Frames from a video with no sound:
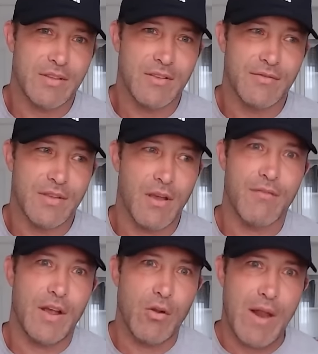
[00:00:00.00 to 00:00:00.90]

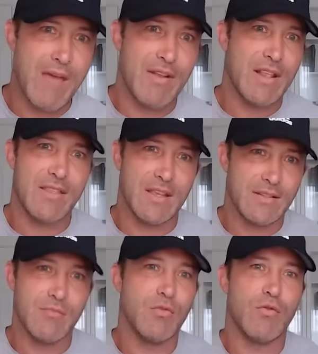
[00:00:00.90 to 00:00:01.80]
if I don't have anything
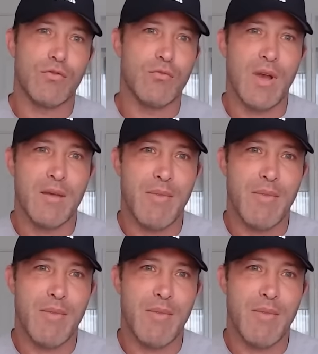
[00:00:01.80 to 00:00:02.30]
to move through my